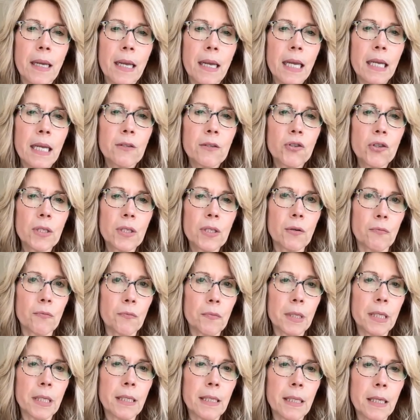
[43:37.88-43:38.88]
It's just a
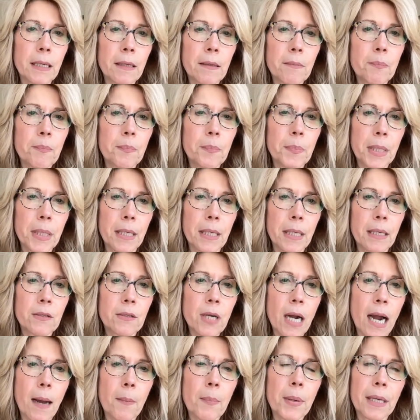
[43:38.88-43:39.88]
really big
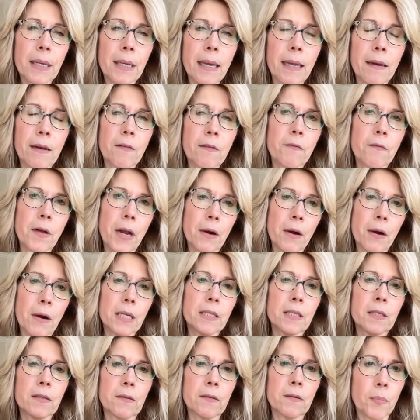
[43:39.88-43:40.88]
topic, and it
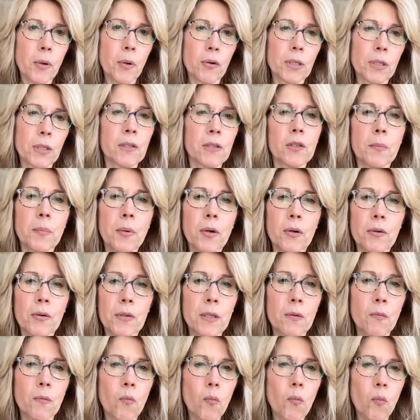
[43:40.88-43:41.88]
varies person to
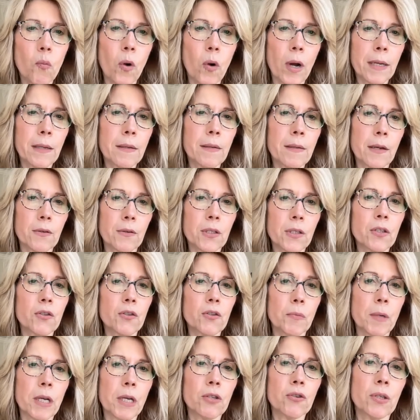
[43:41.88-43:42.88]
person what their
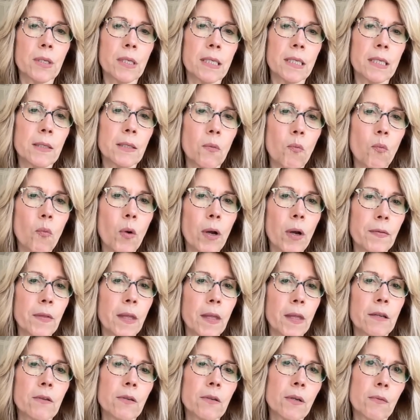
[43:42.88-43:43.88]
situation is, and what
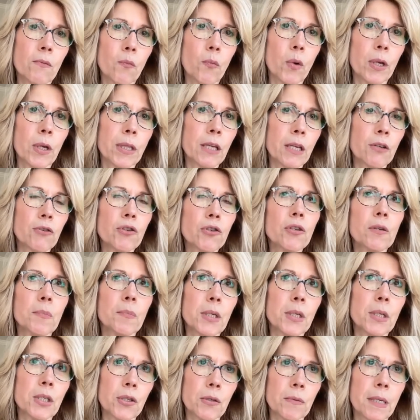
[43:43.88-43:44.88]
they should
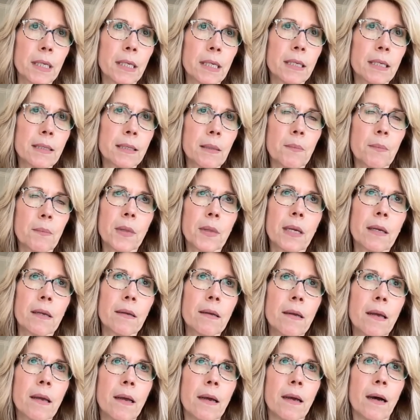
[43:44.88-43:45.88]
be doing is
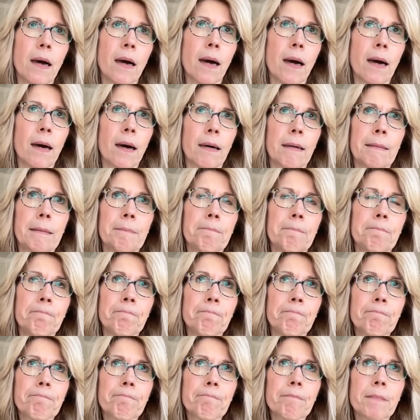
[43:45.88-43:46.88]
something
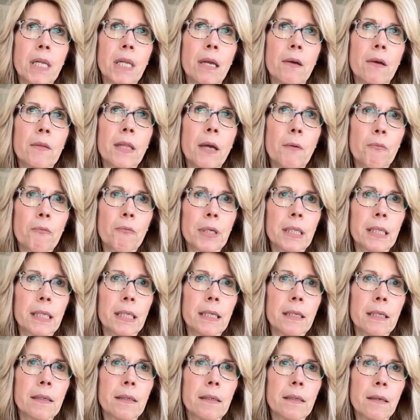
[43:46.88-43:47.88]
that
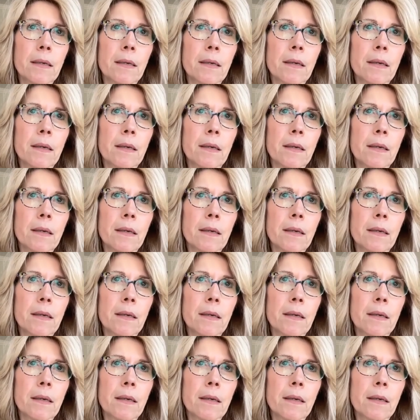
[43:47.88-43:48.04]
really